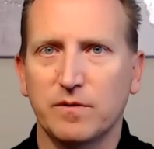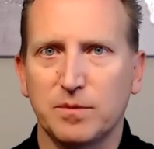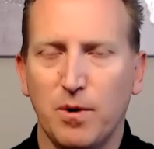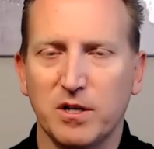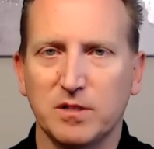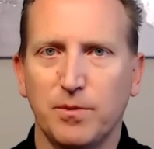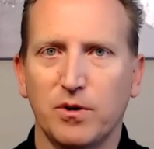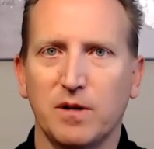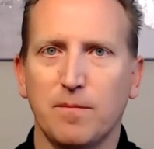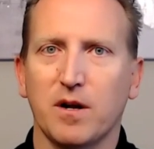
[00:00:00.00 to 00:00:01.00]

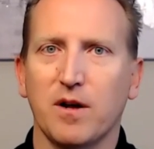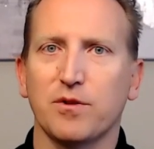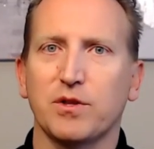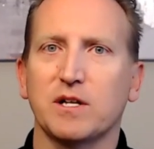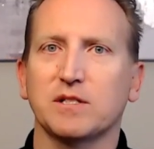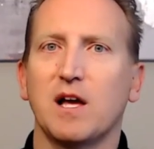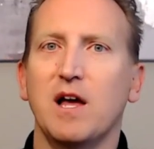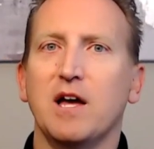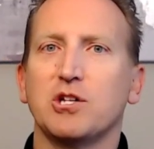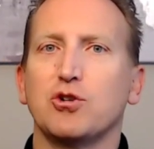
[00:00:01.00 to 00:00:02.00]
responsibility, among other things,
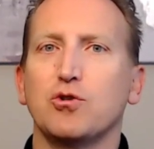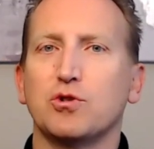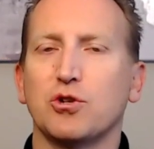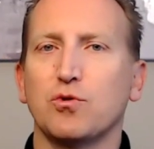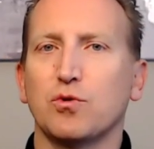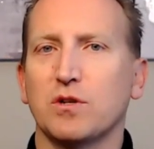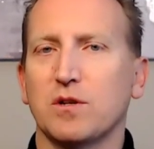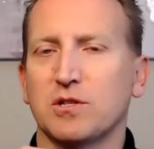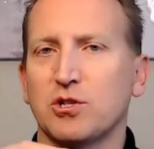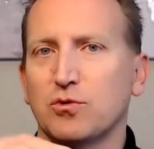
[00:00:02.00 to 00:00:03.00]

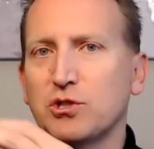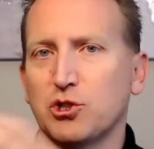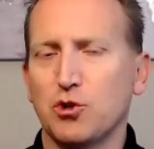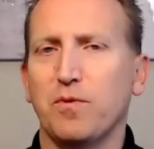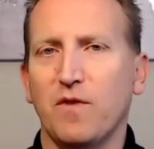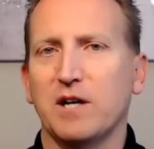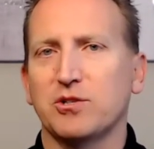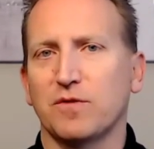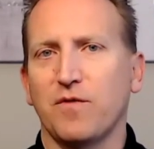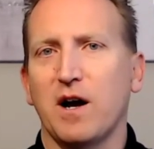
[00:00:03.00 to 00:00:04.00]
to supervise
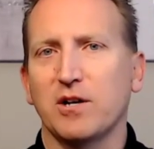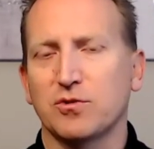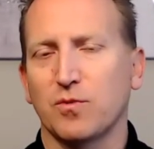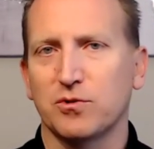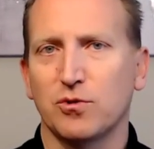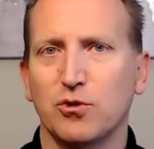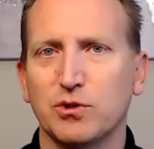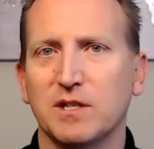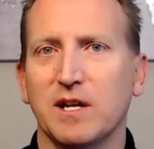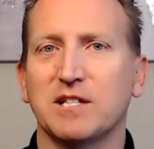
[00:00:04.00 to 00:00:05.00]
or advise what they're
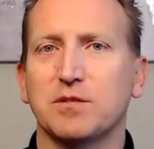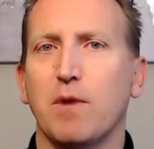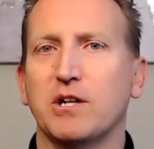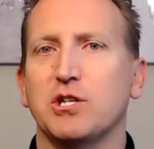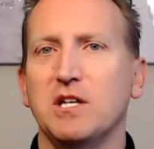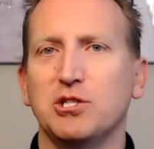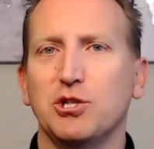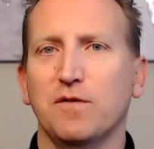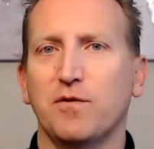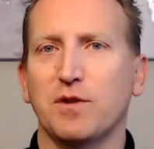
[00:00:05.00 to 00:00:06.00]
using. It's much
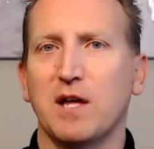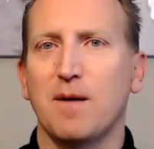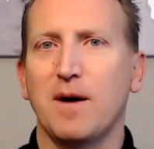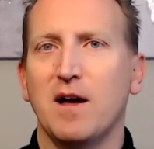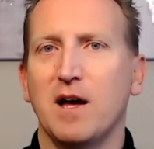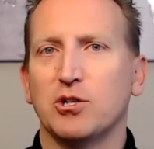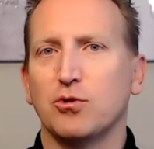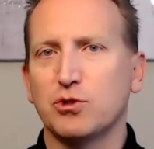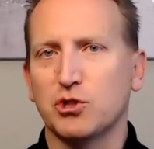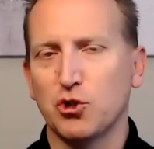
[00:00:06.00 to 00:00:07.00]
easier for them
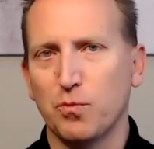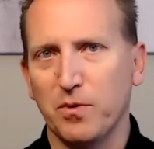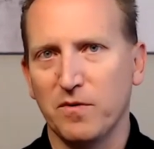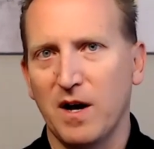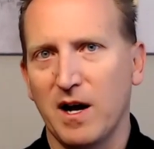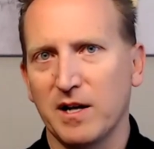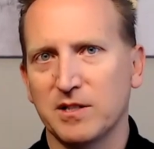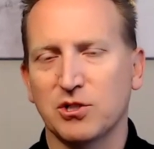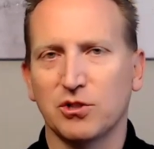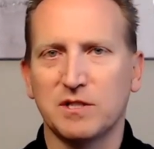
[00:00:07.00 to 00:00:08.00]
to
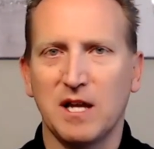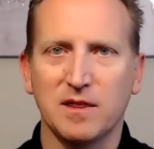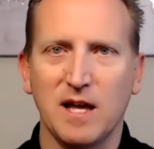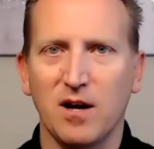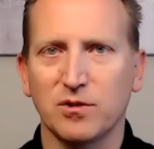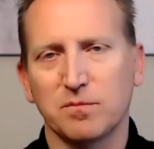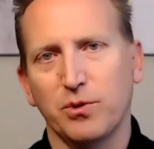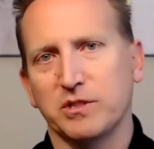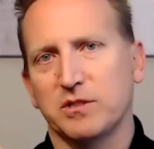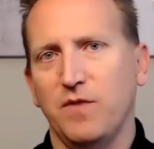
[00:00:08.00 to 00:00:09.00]
supervise their 10,000
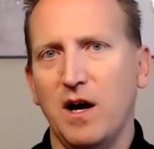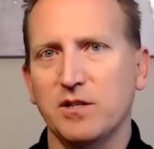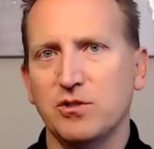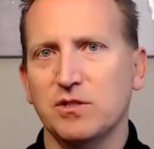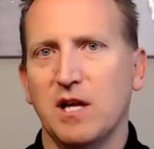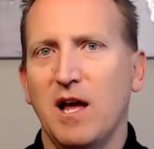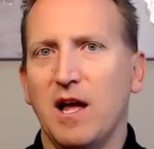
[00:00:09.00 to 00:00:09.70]
plus advisors